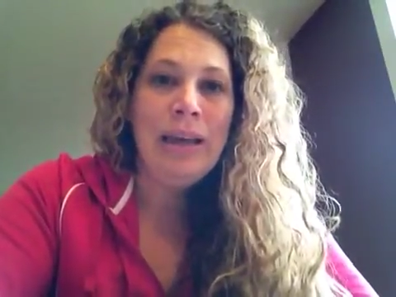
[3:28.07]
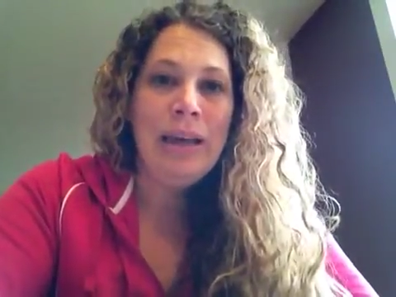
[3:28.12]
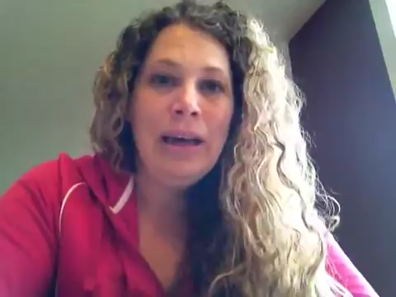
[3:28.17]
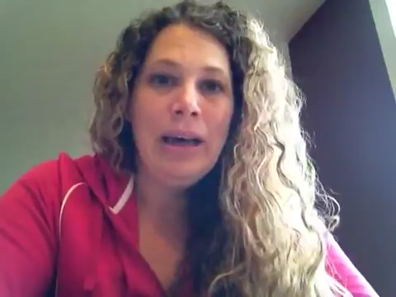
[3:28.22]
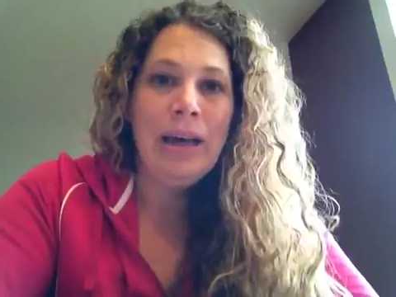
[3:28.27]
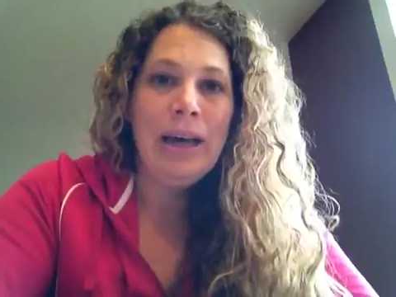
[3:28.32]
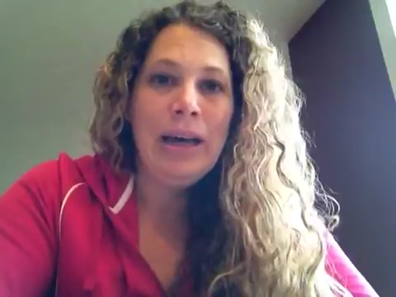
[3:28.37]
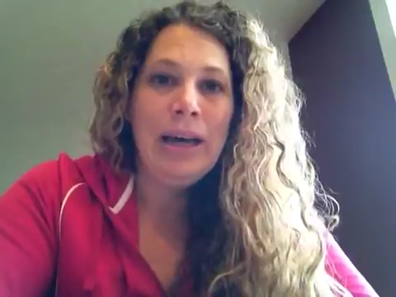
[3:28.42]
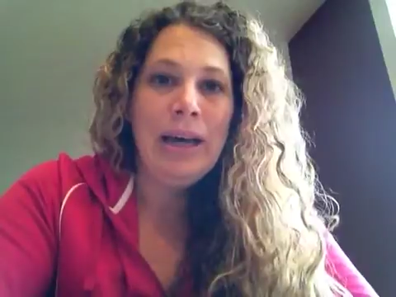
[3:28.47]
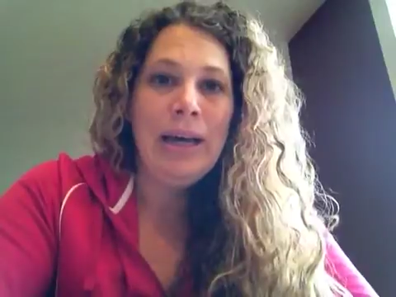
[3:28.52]

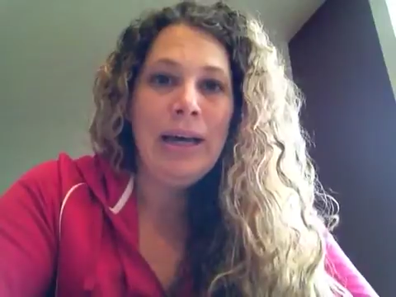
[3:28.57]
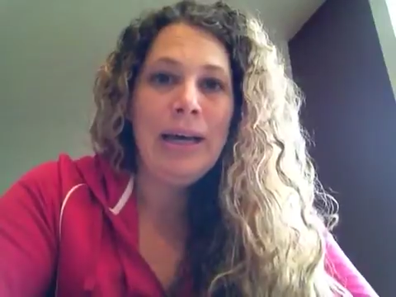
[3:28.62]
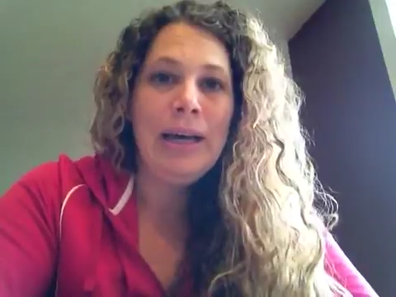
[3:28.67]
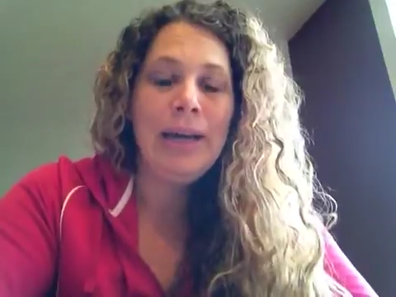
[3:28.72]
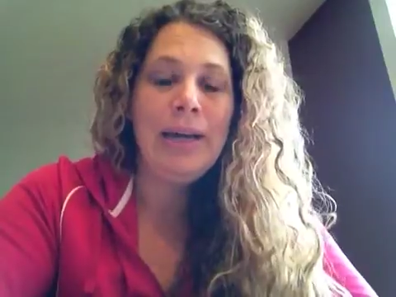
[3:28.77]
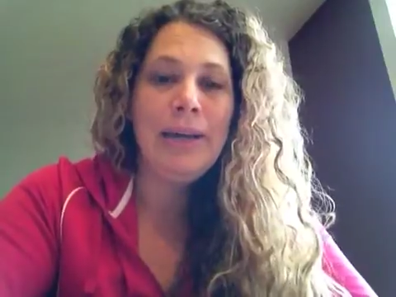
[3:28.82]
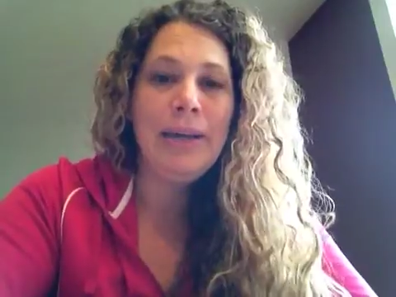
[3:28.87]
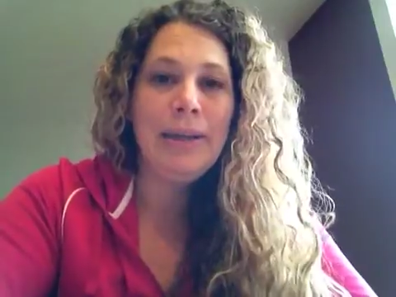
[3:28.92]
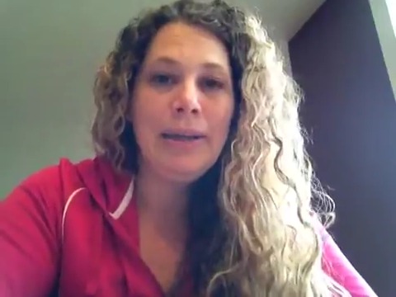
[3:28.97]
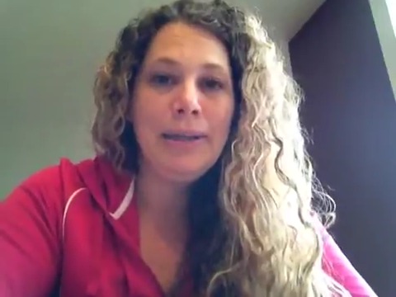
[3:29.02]
the
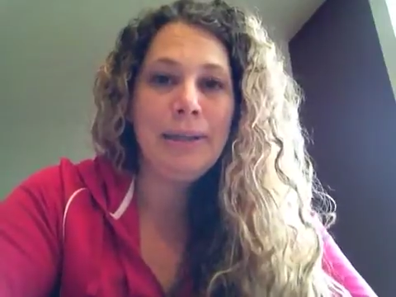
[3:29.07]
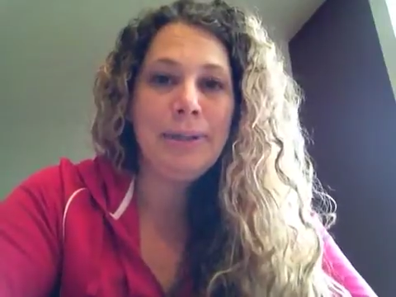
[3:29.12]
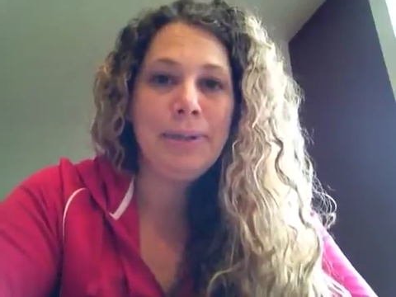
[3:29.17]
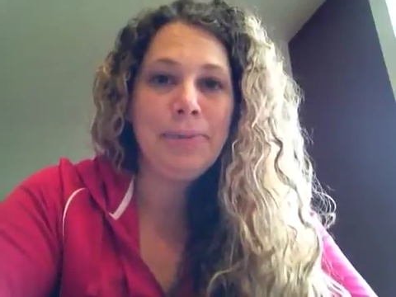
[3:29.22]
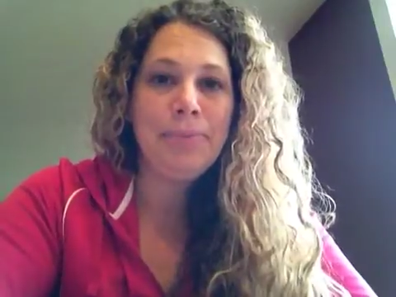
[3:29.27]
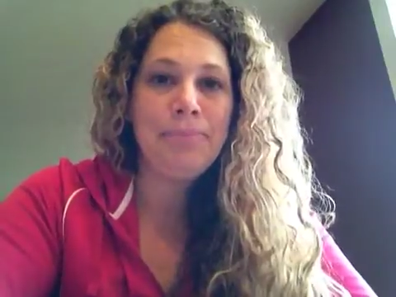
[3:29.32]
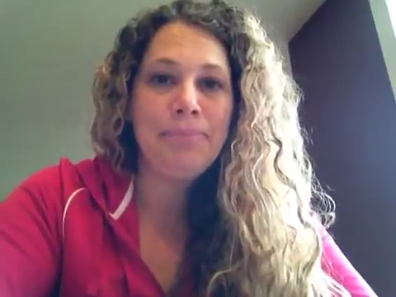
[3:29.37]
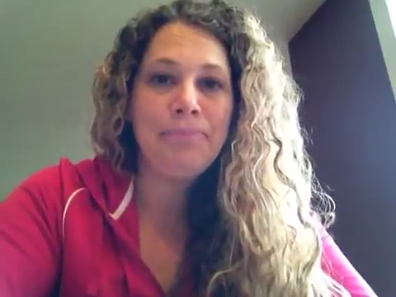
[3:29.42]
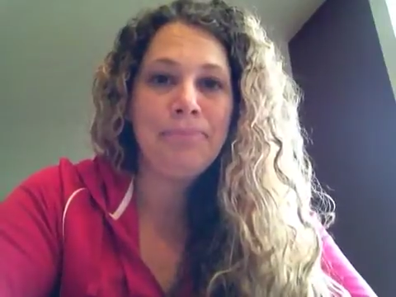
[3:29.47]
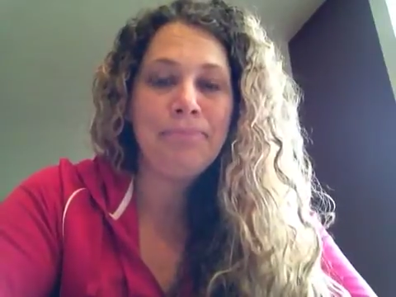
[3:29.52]

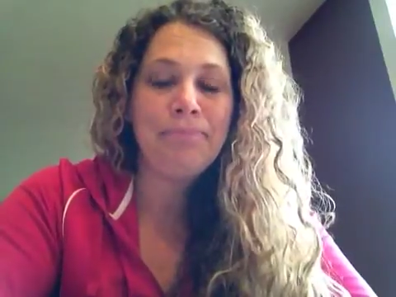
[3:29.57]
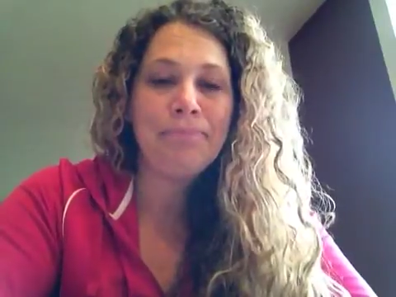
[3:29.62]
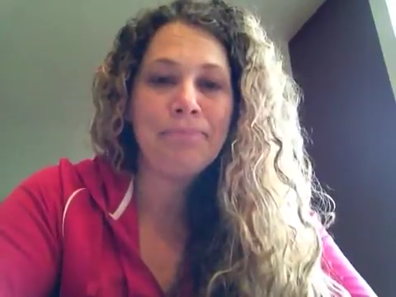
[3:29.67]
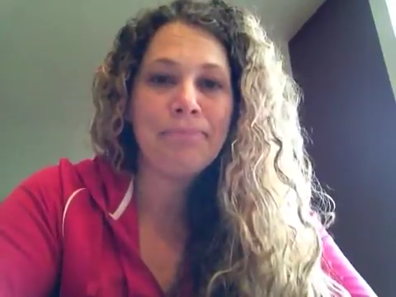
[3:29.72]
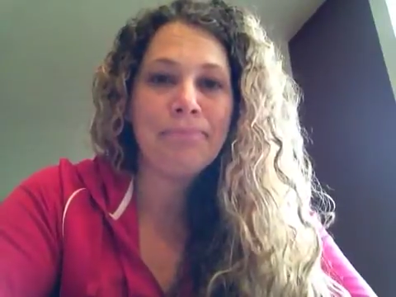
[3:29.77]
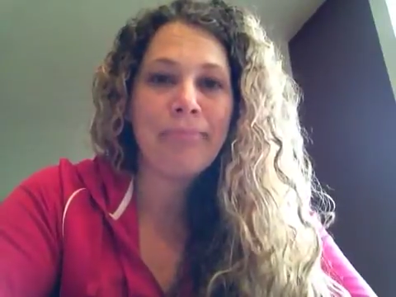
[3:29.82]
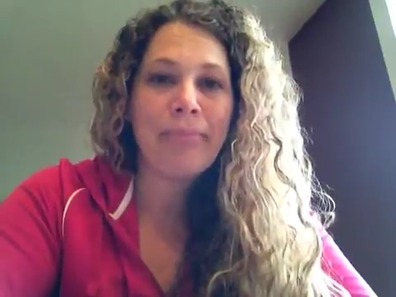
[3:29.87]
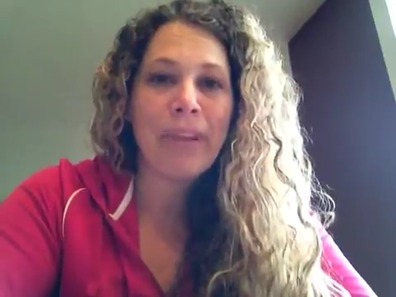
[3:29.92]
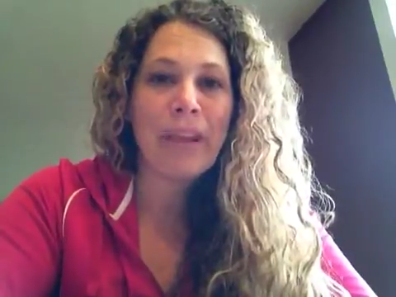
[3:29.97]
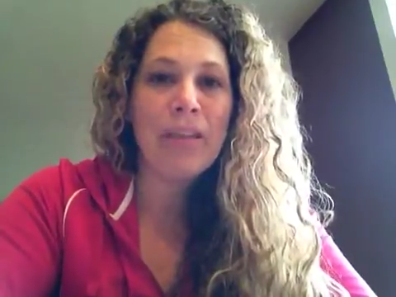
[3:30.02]

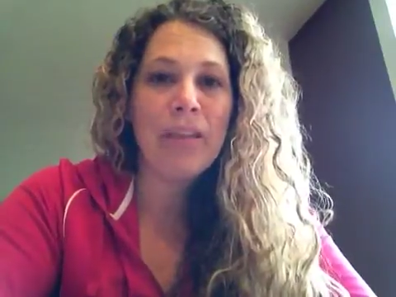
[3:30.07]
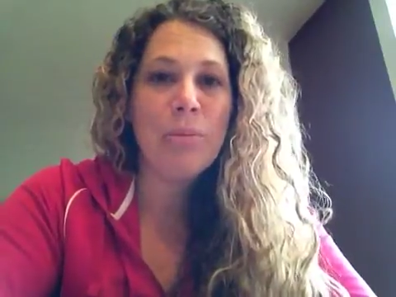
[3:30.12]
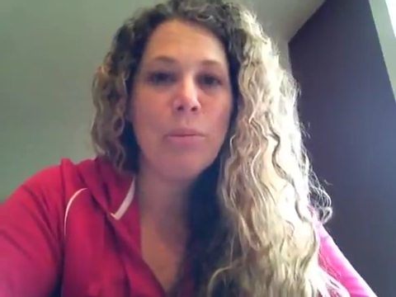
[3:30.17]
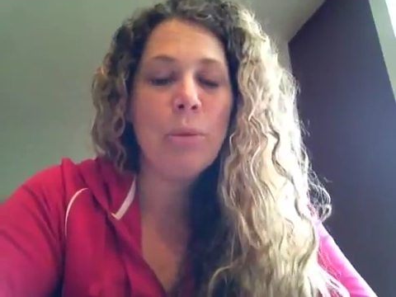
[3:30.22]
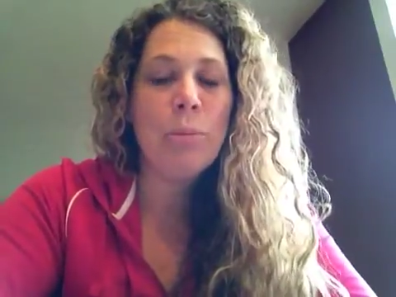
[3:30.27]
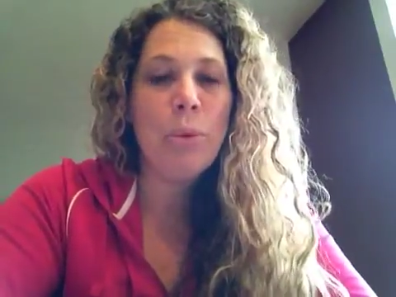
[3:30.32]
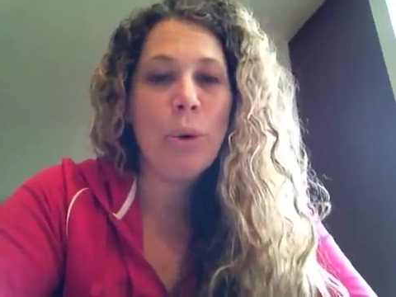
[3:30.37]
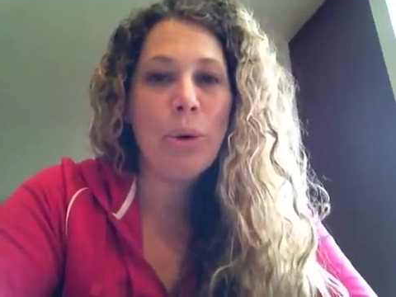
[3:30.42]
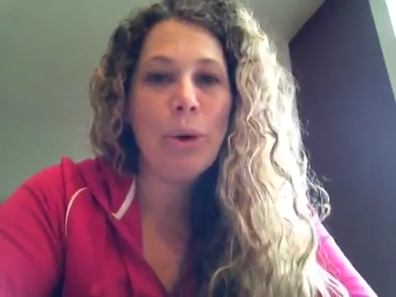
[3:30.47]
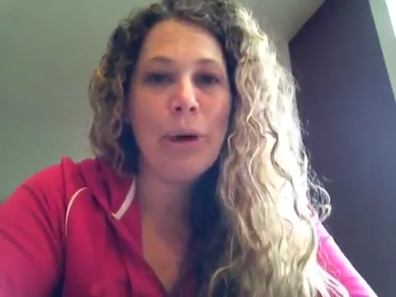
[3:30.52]

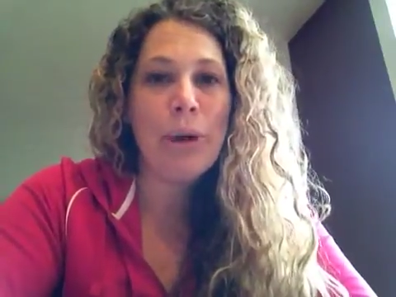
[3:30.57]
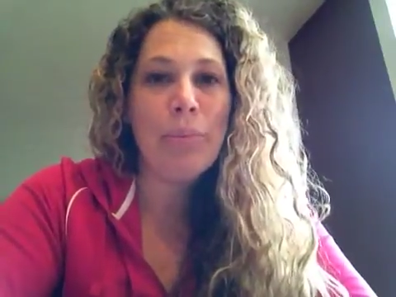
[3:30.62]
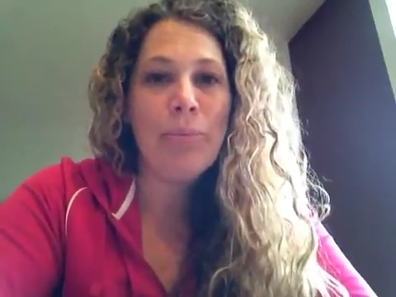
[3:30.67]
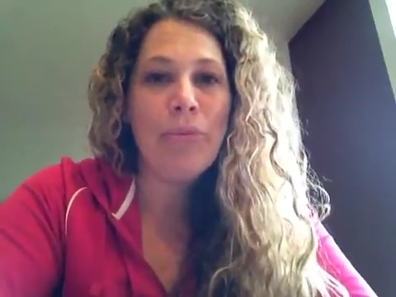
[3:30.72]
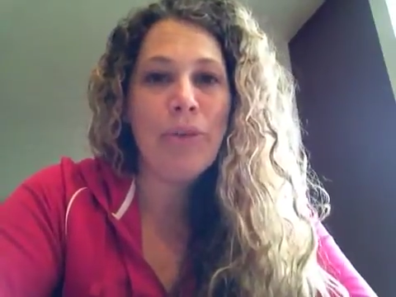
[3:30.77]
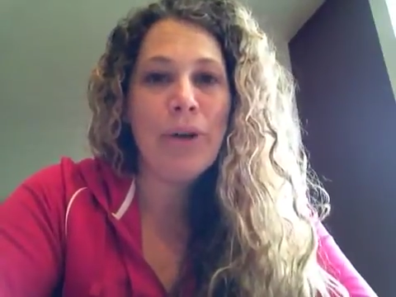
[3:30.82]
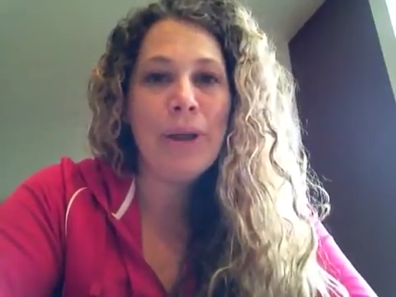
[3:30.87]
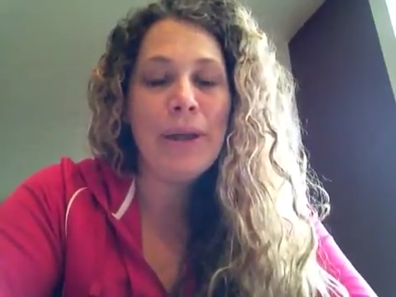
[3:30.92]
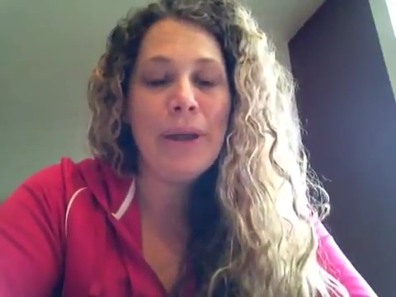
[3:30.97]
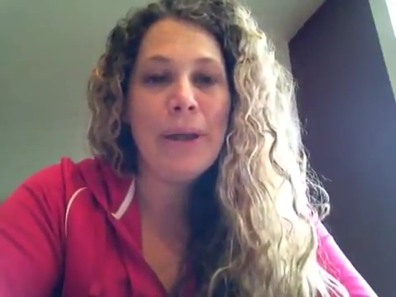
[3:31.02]
memoriam
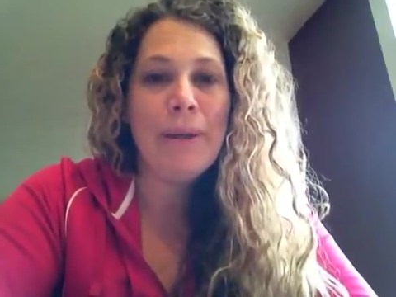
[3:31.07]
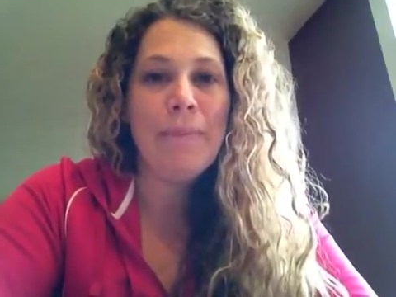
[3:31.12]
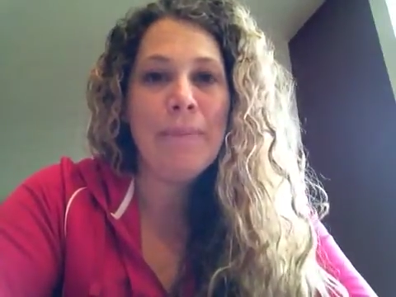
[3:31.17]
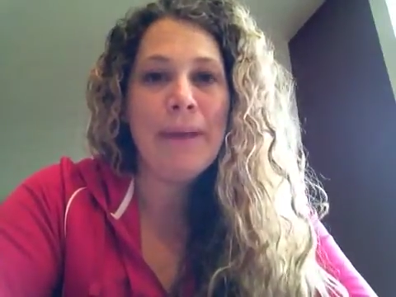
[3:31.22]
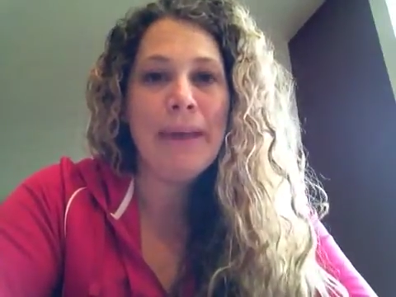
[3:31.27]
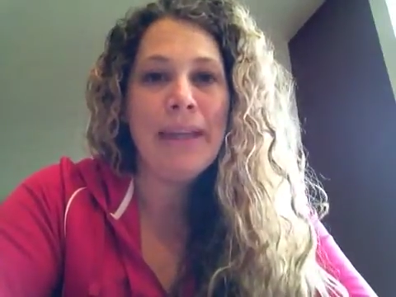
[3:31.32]
for him.